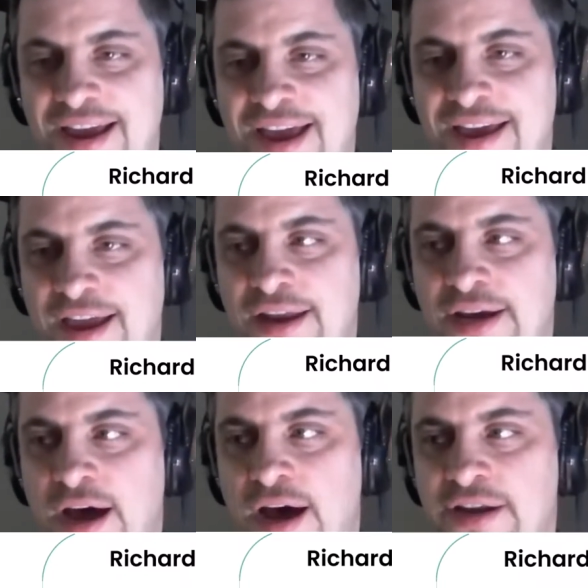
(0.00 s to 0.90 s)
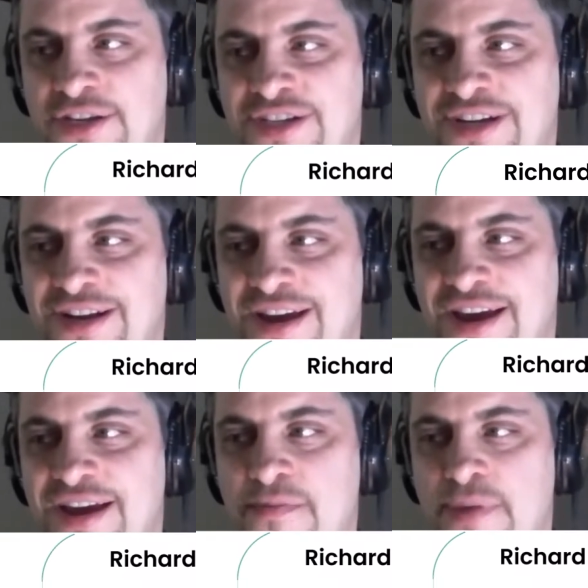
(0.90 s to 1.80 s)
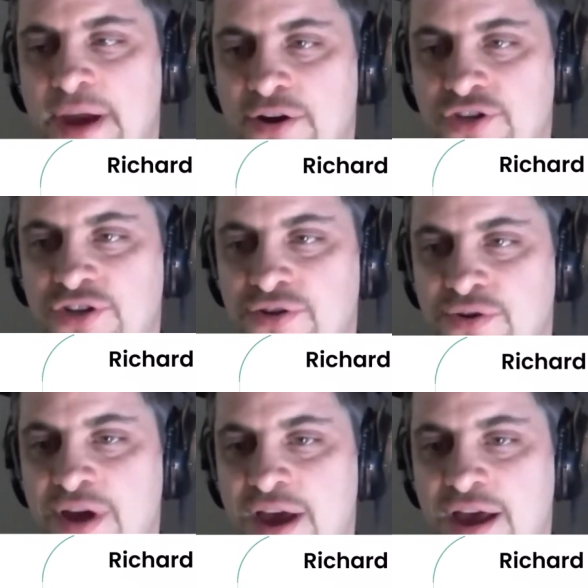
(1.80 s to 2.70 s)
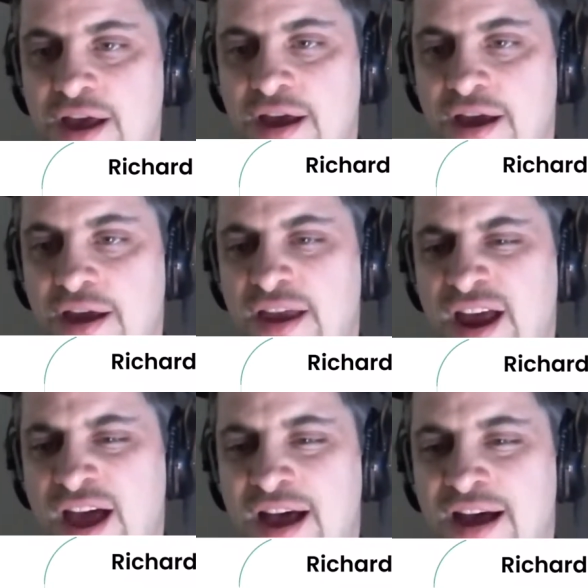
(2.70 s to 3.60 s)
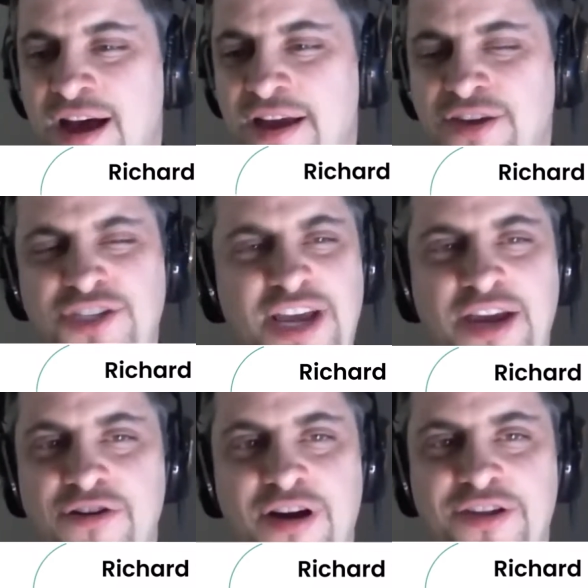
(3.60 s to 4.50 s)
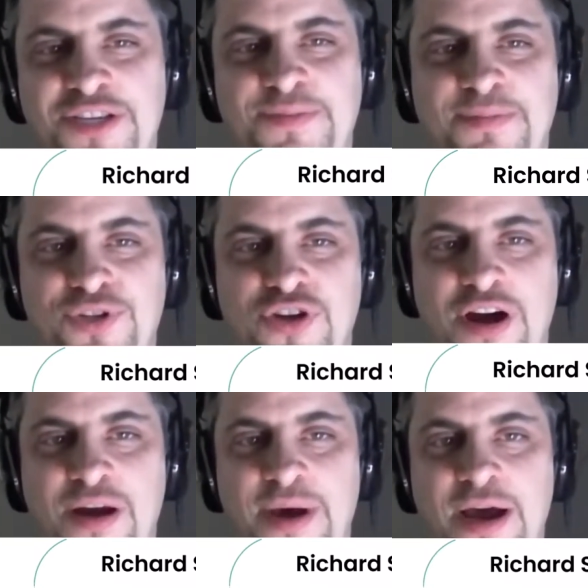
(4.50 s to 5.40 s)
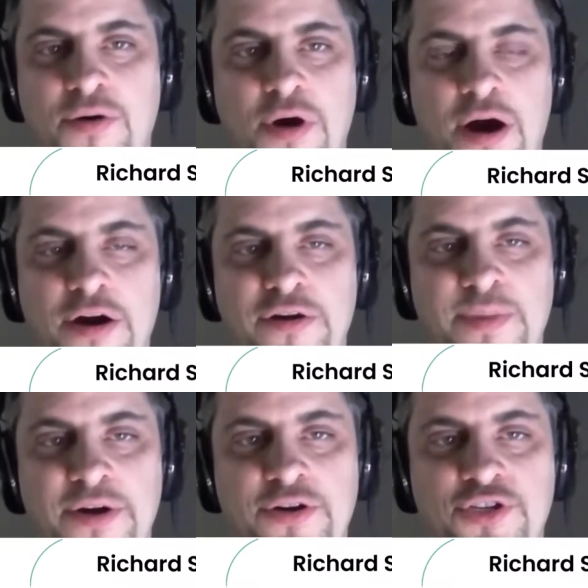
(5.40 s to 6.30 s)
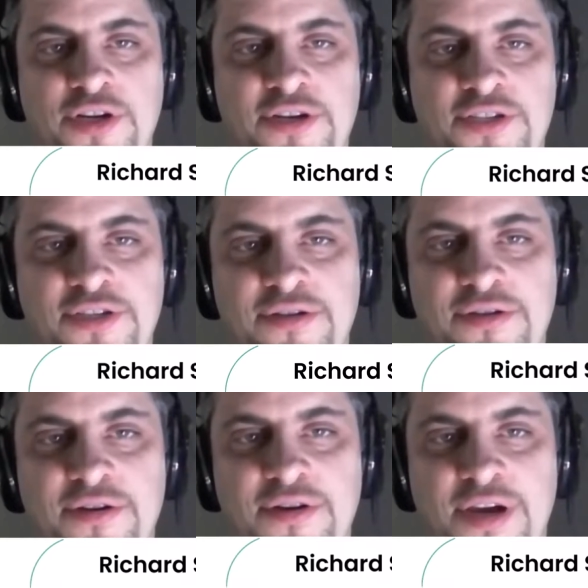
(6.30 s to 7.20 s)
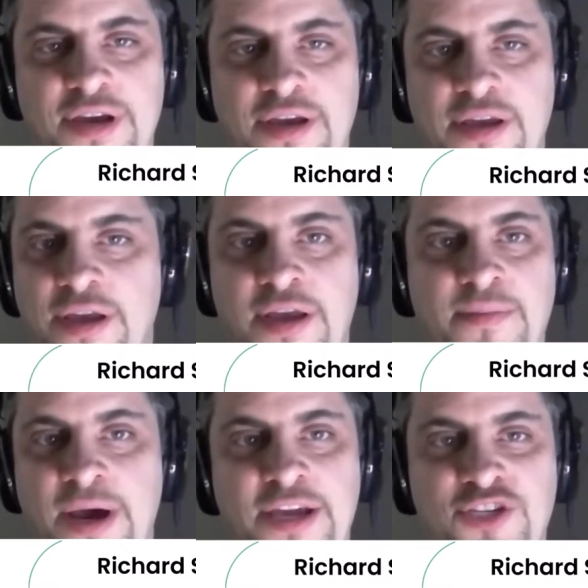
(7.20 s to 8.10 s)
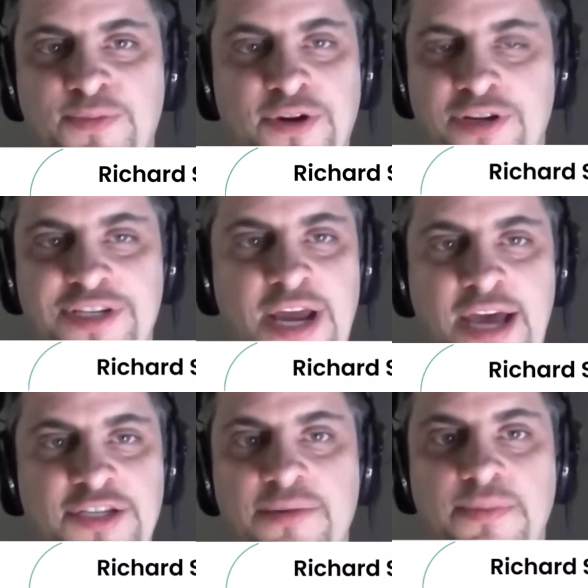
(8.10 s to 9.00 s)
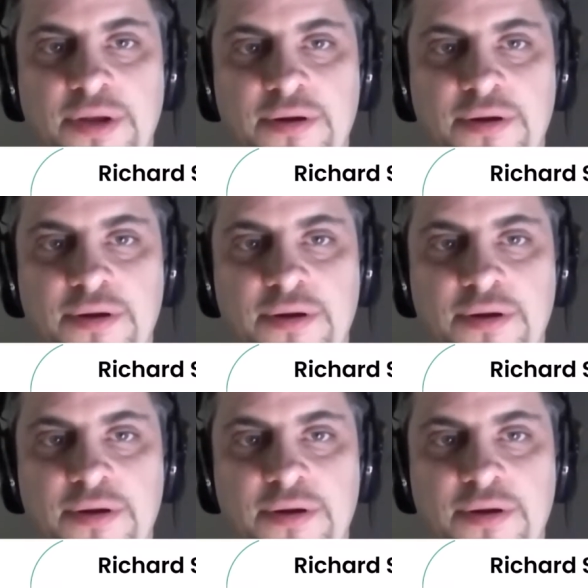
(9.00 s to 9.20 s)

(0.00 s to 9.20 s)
And honestly, like compared to, yeah, I used to hear all these people talk about how hard marriage is. In my experience, it hasn't been.